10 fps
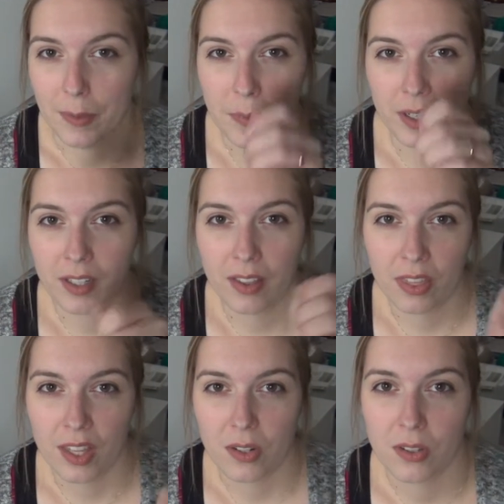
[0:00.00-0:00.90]

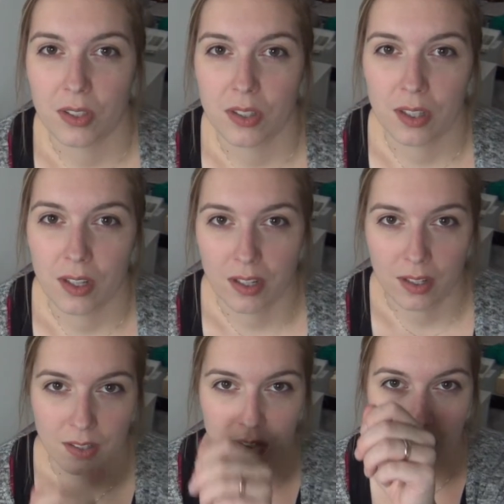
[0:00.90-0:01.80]
marked
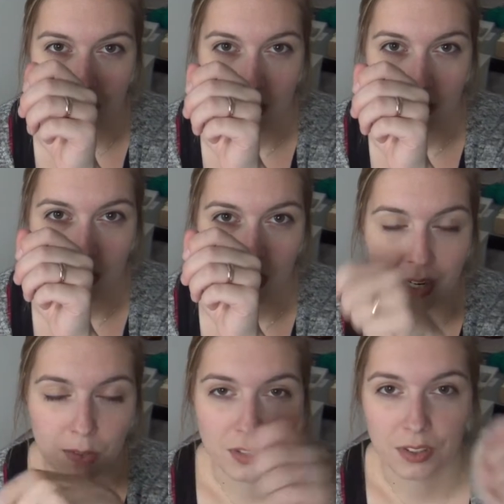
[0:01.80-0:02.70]
the
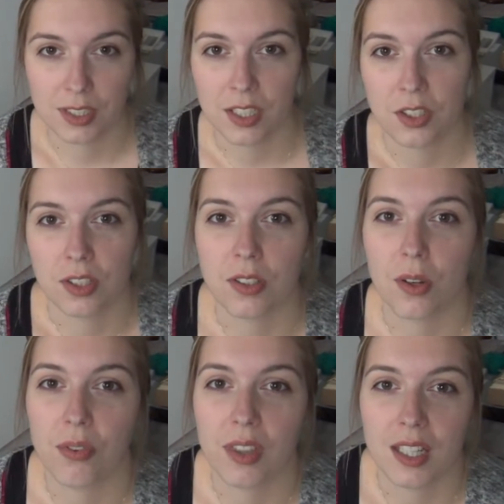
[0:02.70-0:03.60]
outer stitches
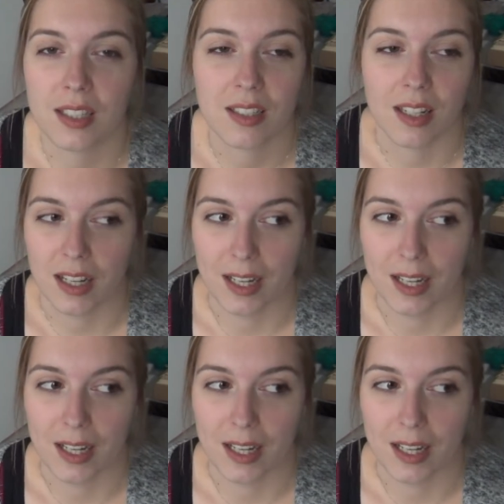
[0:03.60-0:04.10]
of this